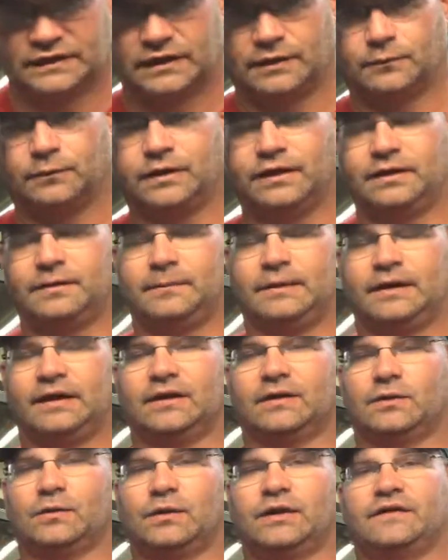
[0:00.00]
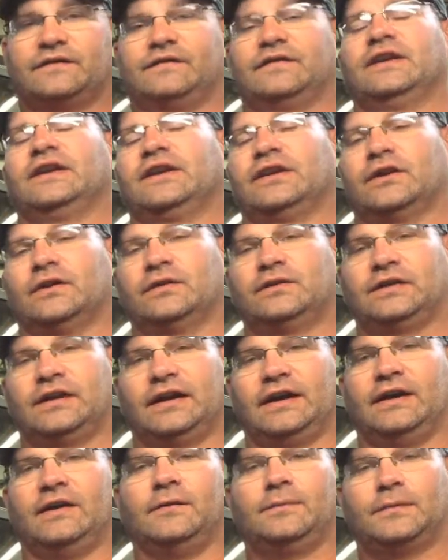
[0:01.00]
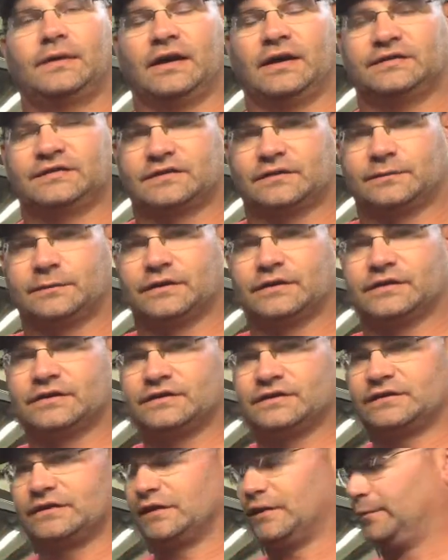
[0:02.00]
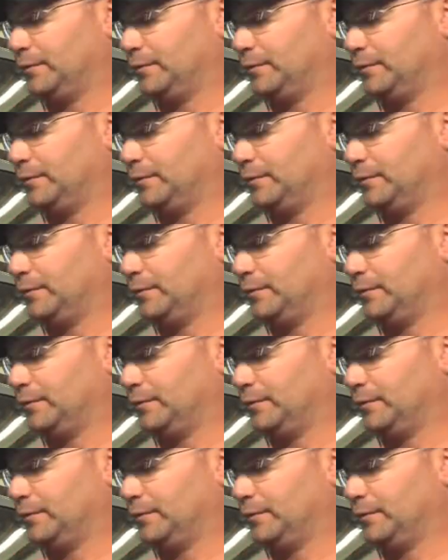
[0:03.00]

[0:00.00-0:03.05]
and I wanted to make a quick video to help customers